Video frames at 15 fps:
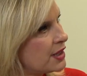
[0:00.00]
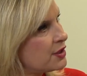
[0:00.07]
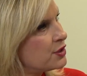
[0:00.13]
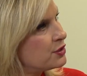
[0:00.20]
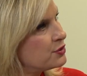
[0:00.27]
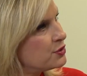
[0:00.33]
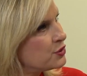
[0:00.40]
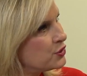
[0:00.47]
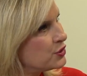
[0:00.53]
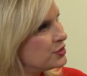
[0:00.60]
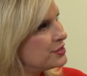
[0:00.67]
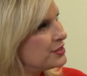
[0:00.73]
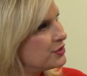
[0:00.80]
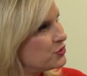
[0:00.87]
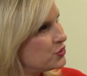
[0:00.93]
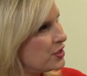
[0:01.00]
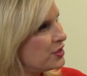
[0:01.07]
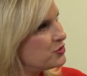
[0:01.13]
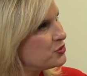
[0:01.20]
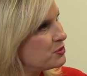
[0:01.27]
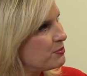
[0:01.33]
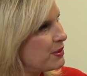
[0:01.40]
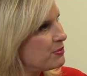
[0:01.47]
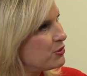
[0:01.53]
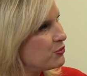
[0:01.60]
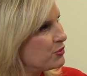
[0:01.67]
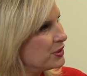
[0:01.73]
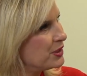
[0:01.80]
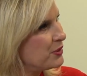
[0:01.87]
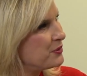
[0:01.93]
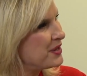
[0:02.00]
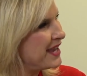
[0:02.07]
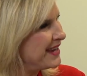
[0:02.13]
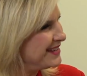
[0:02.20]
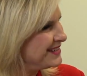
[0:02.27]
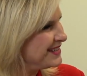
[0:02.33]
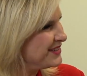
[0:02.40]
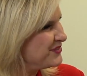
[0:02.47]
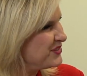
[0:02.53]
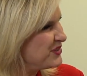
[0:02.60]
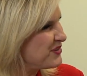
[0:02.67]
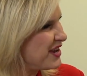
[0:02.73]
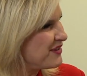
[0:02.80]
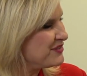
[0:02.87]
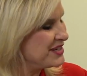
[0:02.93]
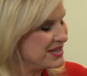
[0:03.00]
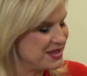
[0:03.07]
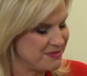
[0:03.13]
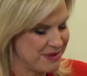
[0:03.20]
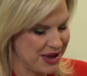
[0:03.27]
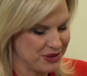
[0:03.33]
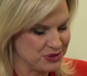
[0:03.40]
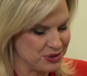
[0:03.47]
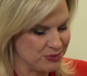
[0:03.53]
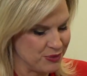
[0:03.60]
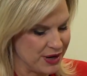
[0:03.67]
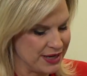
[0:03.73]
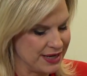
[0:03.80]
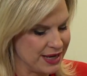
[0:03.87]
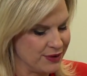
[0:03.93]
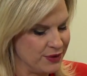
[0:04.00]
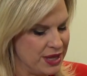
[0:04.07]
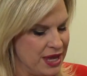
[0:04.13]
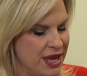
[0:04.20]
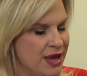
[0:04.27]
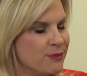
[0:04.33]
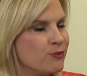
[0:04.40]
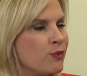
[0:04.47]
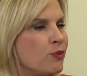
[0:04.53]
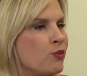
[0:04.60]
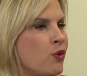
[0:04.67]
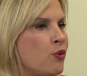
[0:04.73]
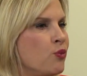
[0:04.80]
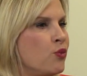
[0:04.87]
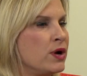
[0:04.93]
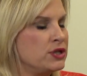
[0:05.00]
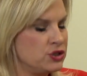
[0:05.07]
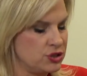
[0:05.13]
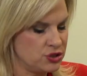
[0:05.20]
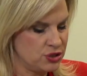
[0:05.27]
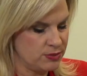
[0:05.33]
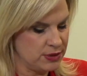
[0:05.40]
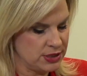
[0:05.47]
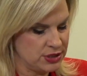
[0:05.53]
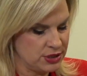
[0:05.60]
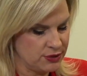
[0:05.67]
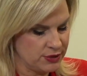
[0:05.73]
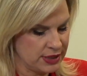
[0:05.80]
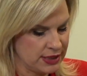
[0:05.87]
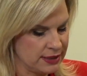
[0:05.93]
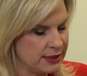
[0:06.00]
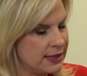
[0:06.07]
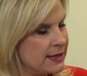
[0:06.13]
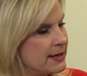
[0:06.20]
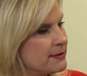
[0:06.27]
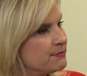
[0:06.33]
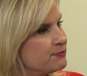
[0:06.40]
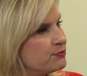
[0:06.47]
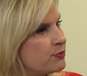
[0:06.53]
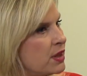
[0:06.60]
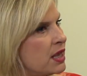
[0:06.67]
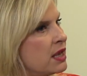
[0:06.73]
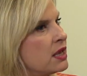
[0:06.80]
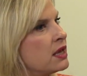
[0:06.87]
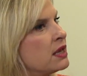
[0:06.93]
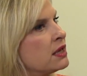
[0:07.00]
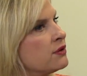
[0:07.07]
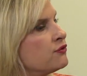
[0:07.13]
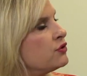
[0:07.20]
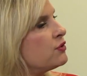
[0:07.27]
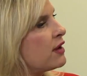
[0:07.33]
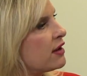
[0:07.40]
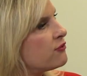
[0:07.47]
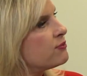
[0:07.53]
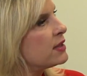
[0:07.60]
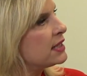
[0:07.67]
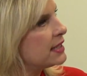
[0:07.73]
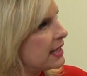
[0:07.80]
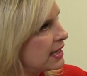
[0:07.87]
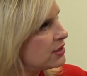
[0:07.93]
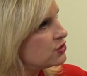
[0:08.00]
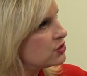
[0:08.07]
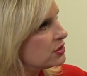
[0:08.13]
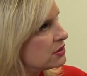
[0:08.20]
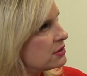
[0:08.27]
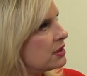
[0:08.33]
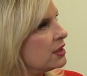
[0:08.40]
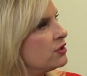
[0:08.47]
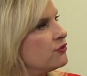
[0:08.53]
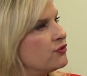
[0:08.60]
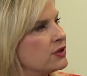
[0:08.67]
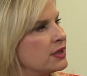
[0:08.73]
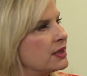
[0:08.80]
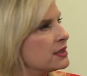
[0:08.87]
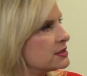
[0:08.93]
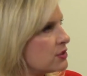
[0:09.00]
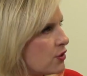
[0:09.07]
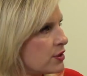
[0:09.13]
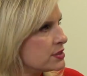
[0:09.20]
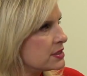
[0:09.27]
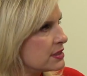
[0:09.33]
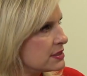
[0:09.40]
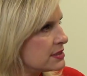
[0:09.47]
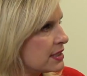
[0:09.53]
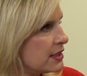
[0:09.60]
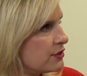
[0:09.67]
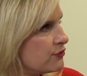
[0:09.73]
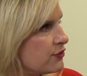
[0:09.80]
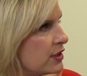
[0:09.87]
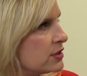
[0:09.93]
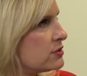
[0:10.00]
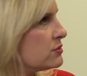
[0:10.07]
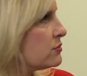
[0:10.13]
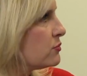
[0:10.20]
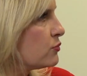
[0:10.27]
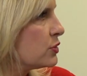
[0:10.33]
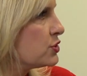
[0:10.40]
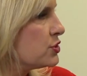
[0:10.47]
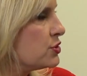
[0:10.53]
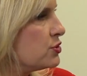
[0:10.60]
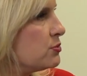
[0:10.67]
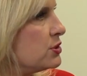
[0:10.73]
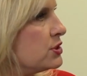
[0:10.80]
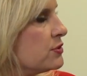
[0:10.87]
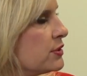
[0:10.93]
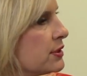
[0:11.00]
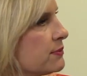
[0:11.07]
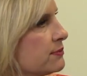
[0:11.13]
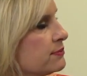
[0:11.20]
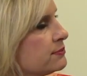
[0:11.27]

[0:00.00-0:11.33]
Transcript: Good suggestion. Maybe relocate if you have it in the bathroom right now. What should you be doing if you have medication and you feel like it's causing a side effect? What should you be doing?